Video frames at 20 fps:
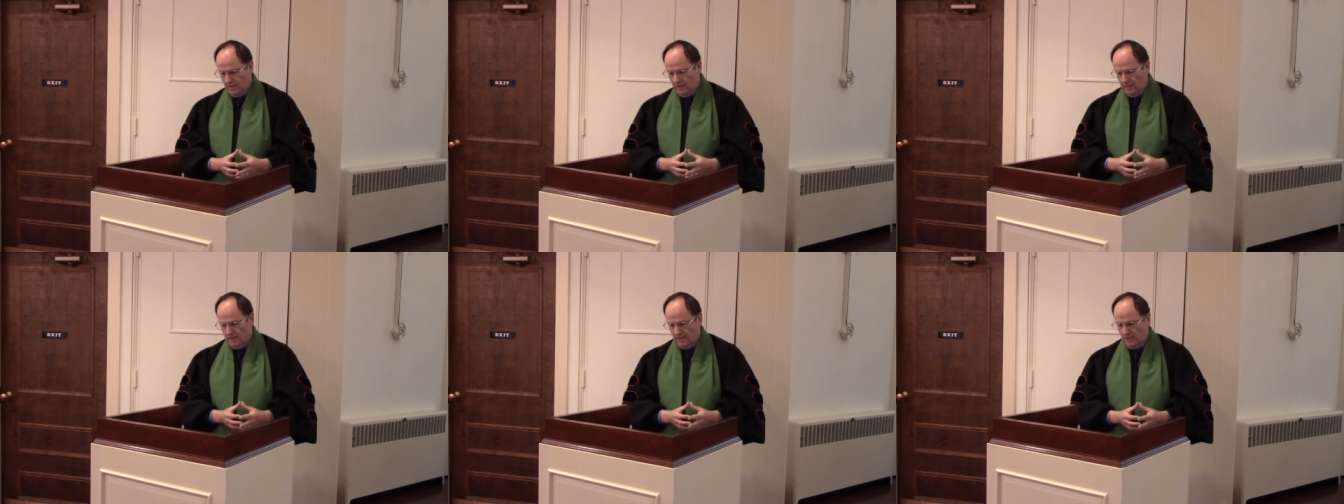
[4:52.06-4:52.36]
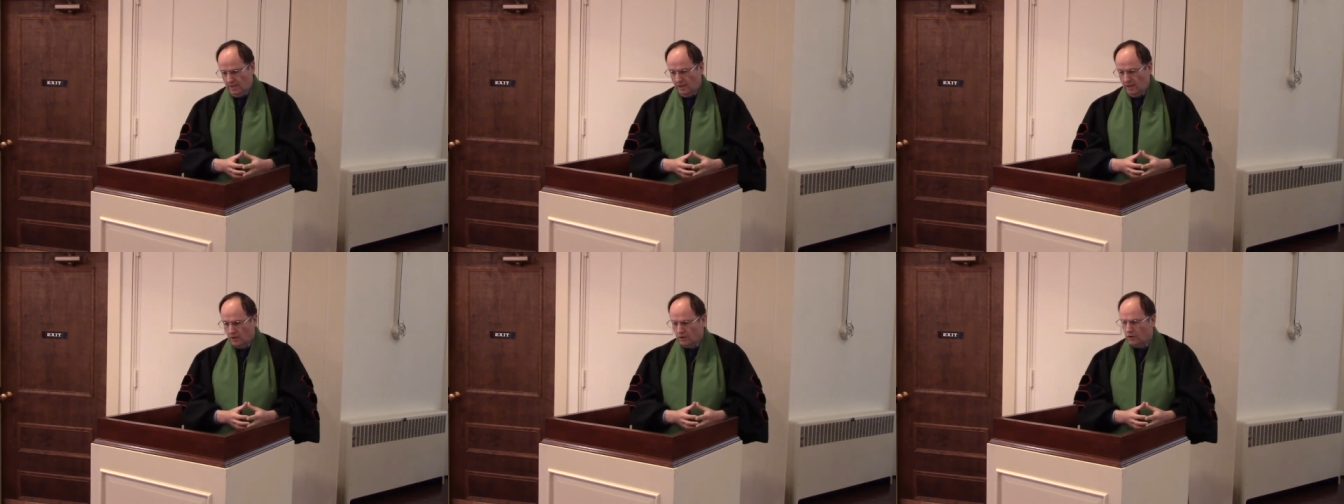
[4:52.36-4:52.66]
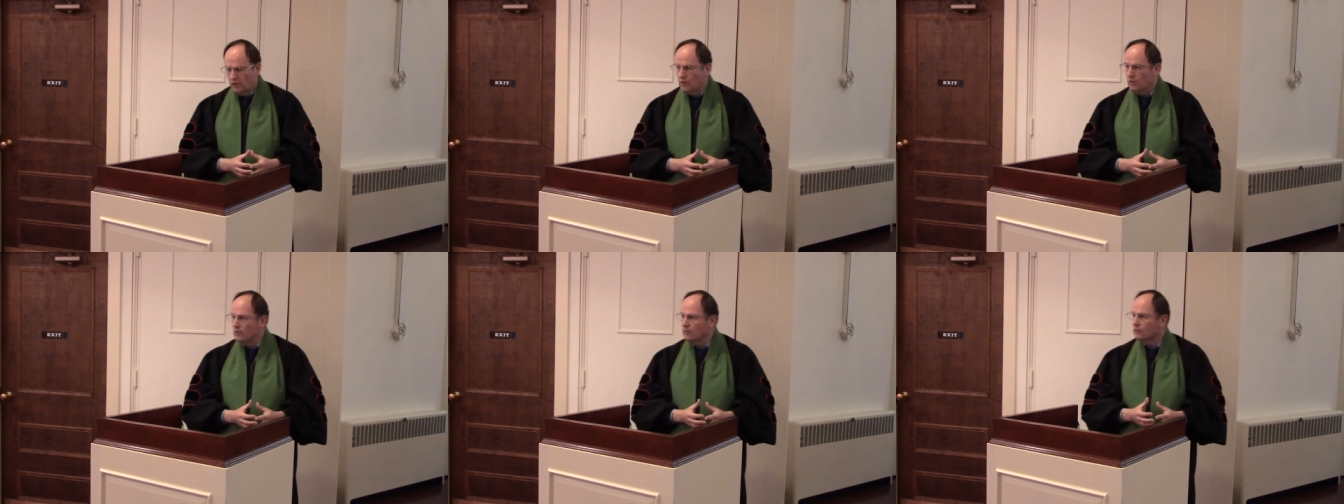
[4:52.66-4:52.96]
He
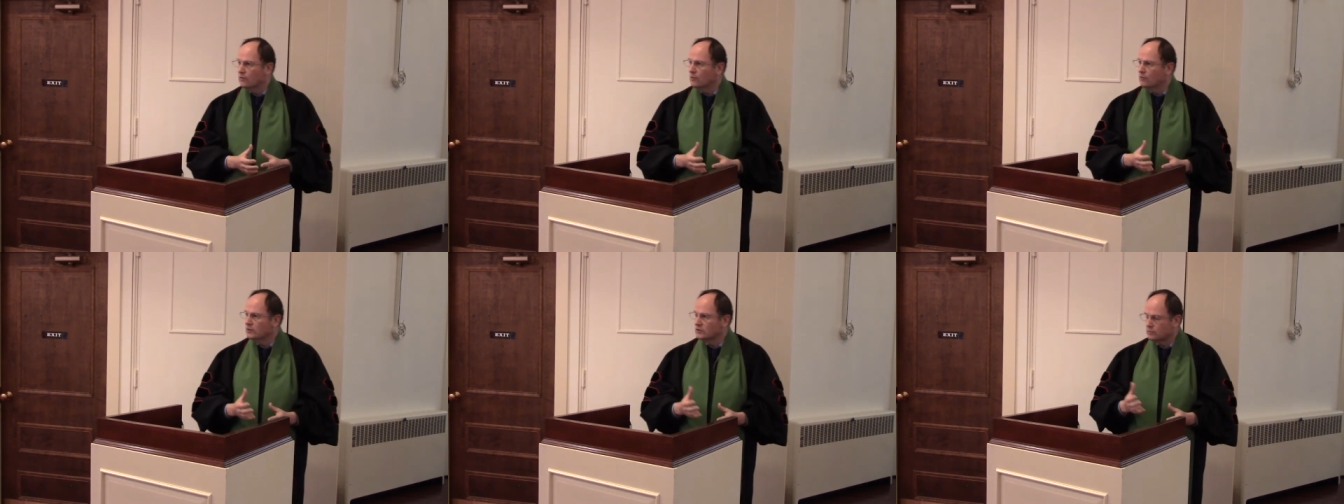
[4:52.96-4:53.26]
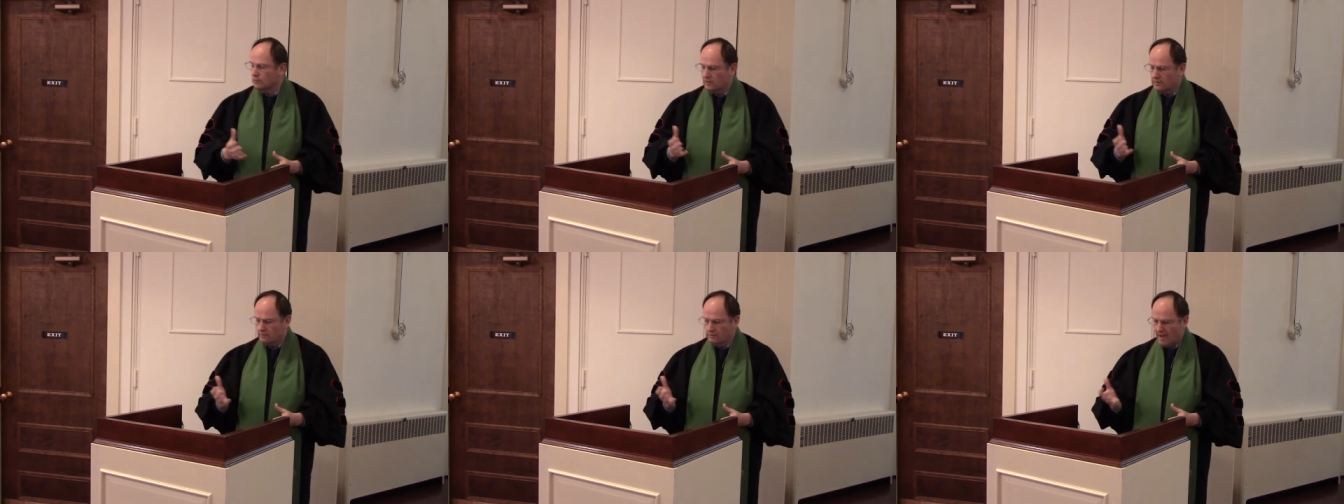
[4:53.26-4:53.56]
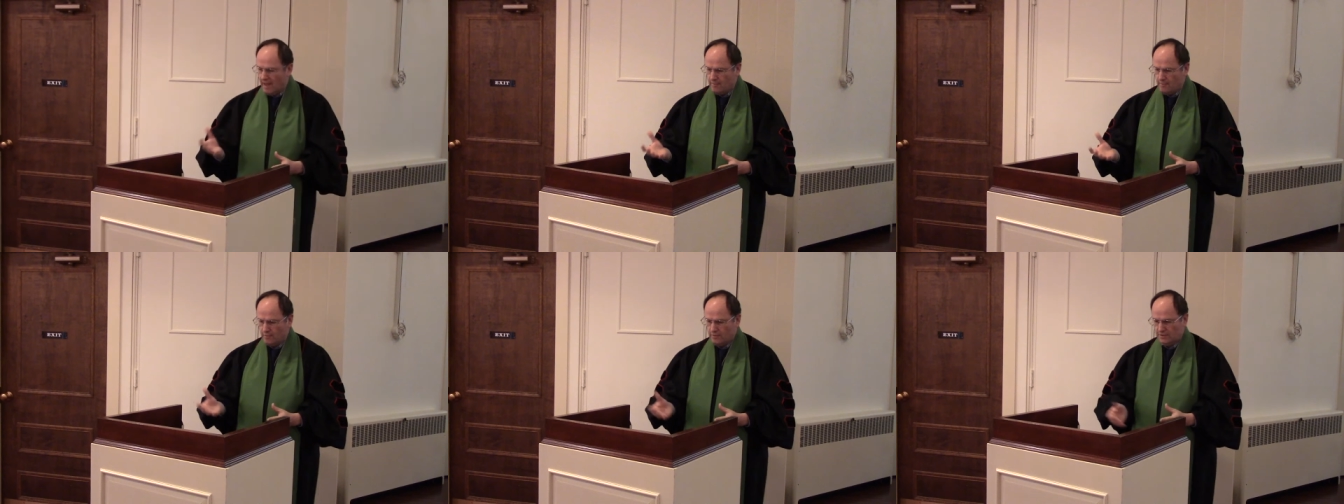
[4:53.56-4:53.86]
cured those with
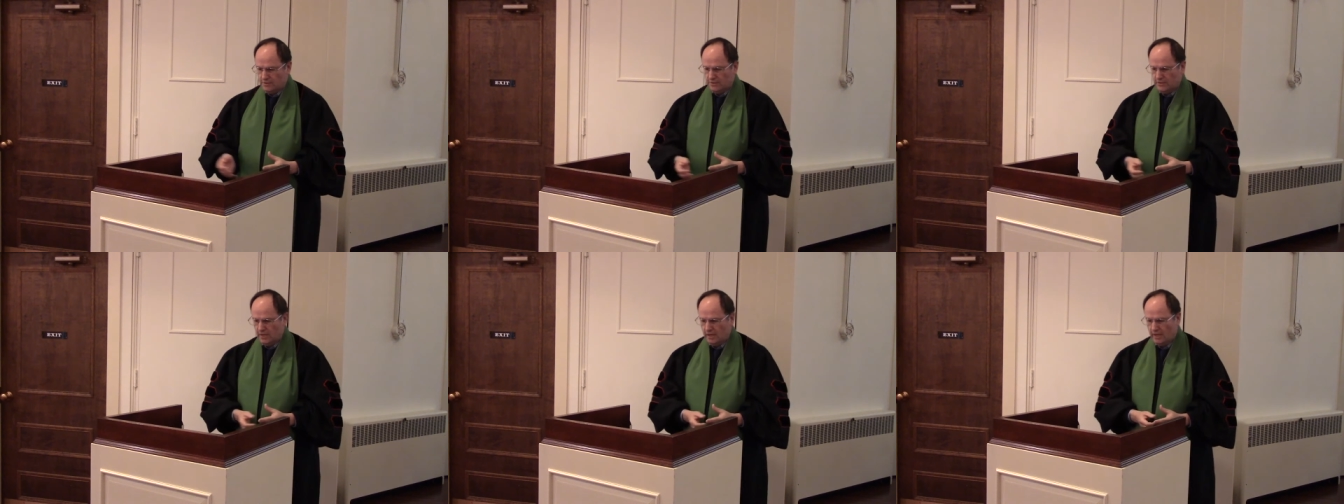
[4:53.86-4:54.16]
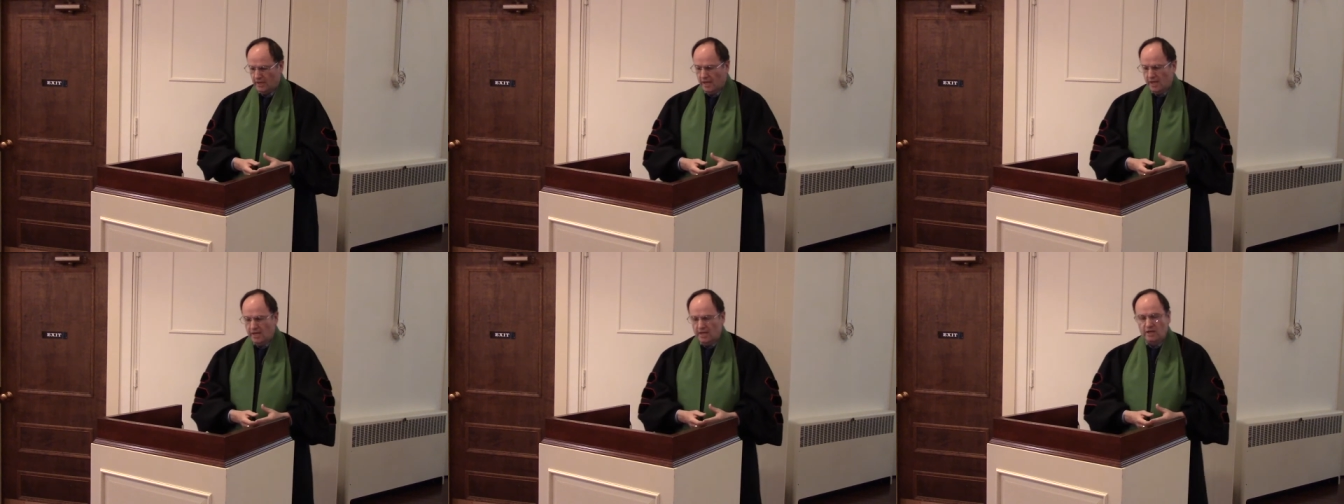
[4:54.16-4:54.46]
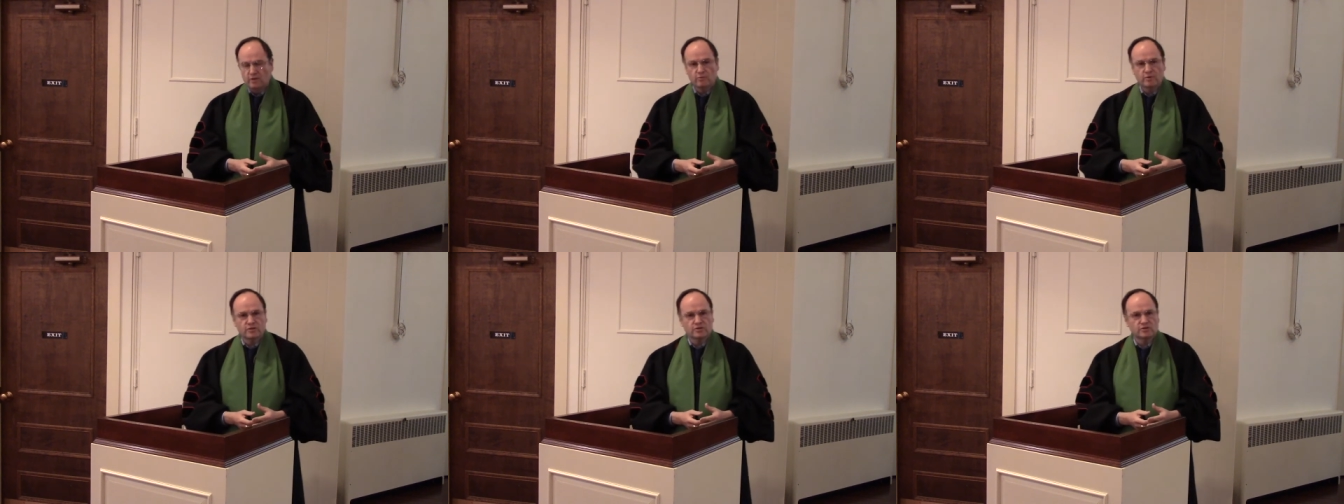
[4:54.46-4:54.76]
leprosy. He
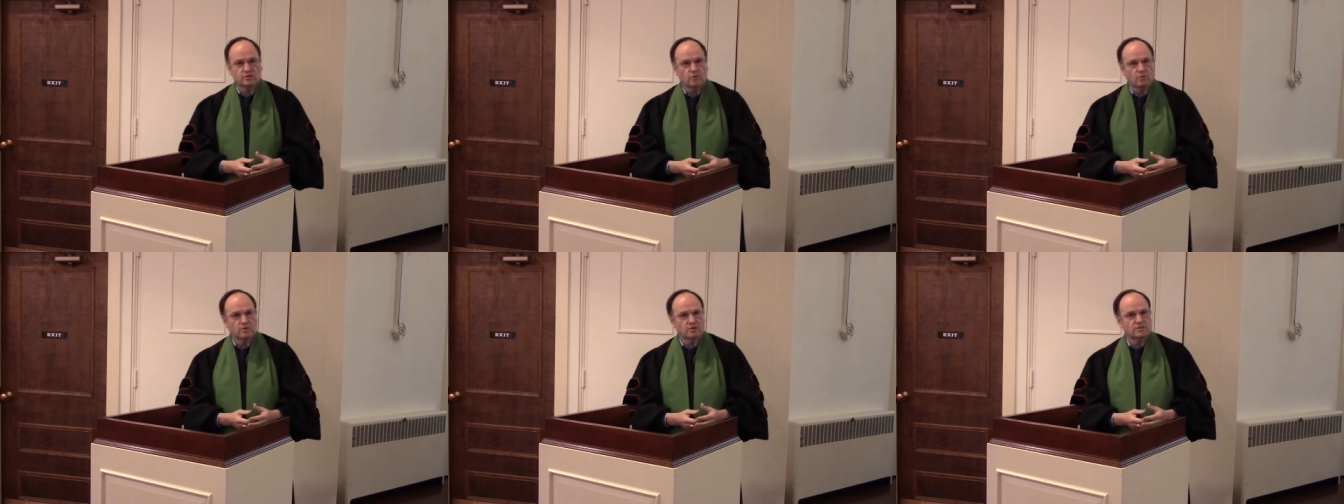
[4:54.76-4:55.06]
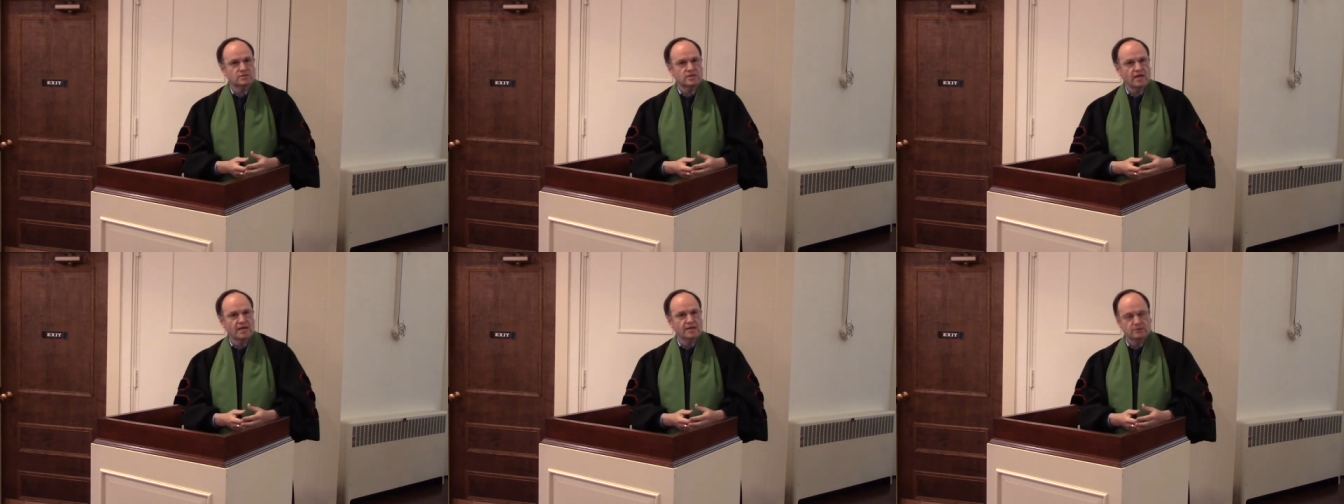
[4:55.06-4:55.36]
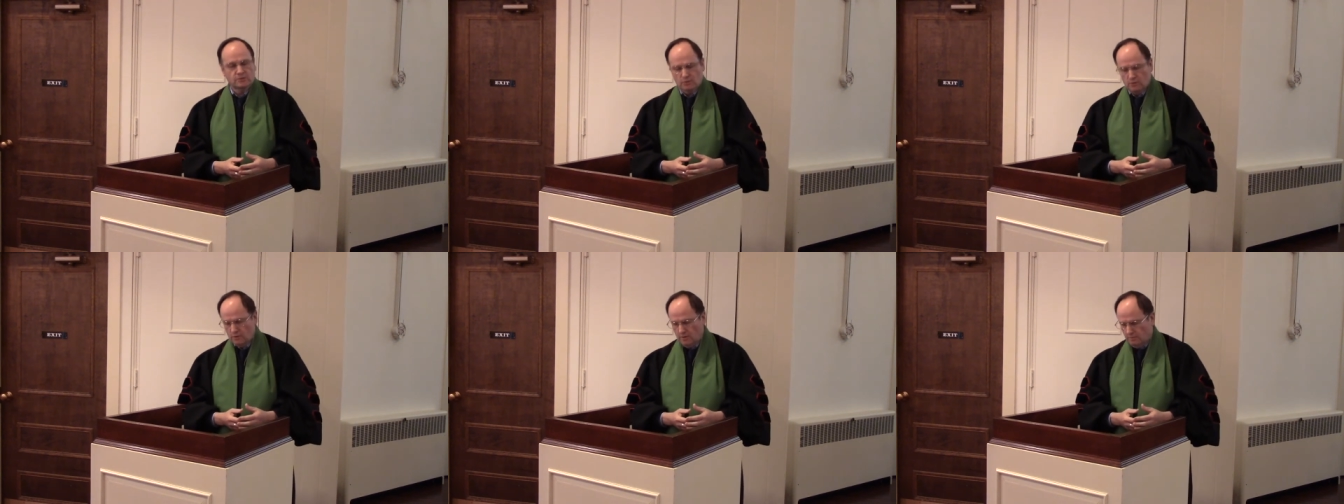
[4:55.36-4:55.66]
restored
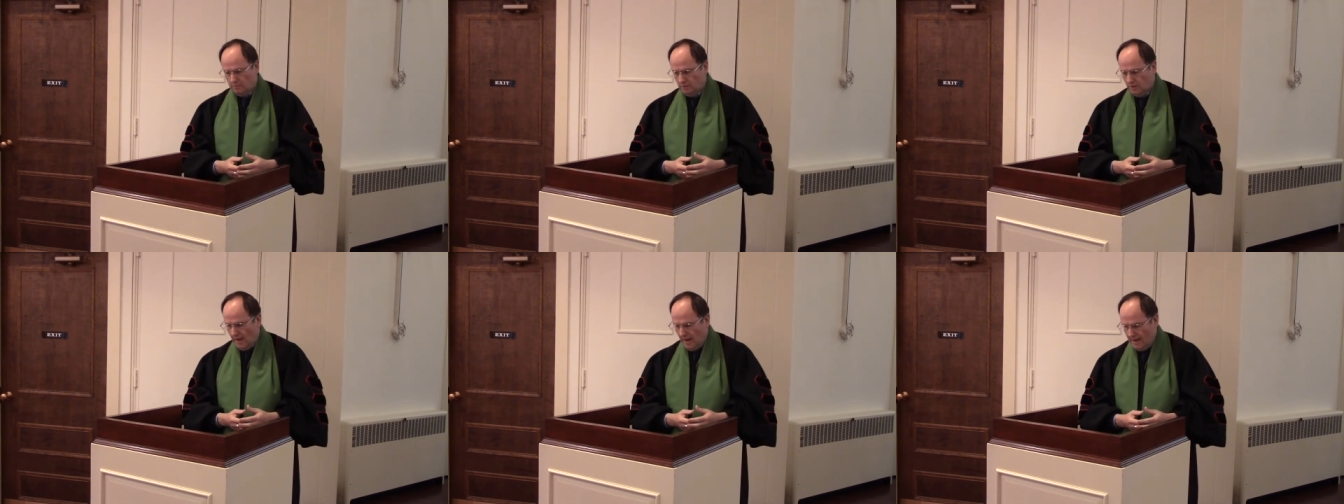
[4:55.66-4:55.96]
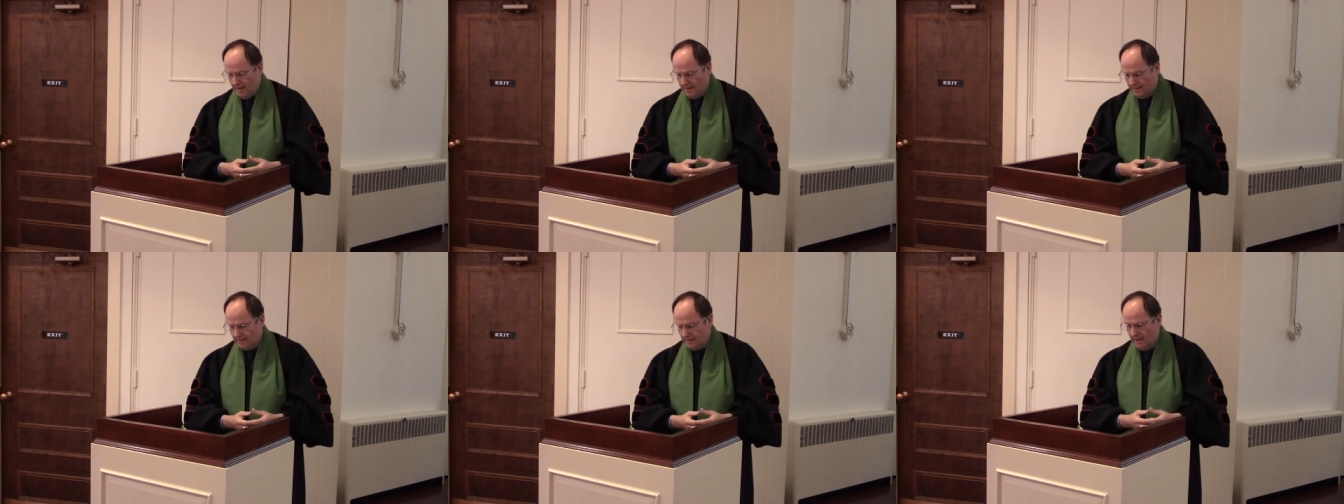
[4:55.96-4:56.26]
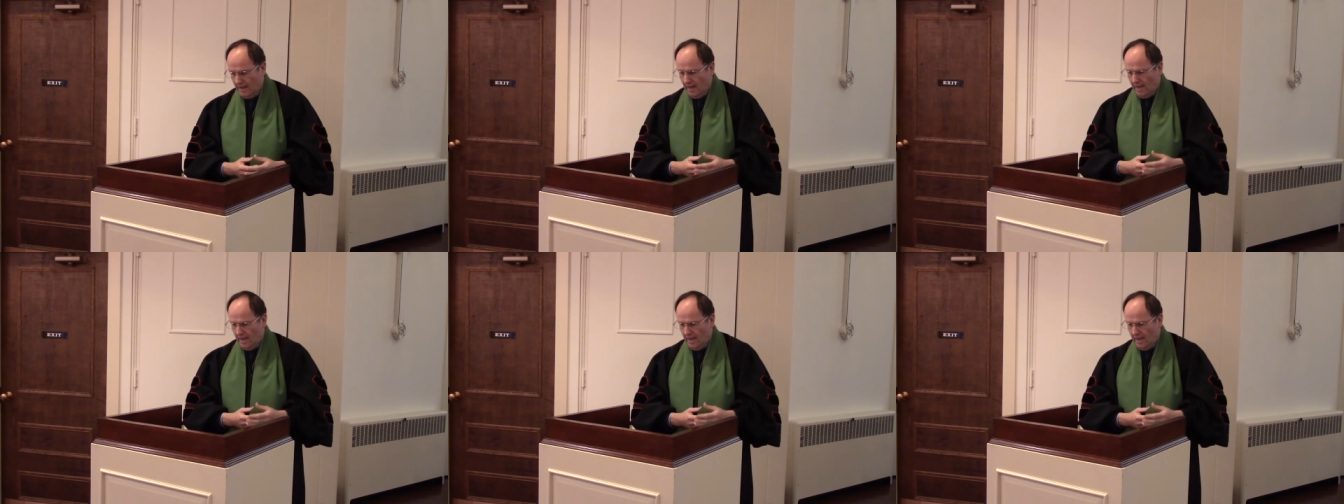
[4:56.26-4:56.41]
sight to the blind.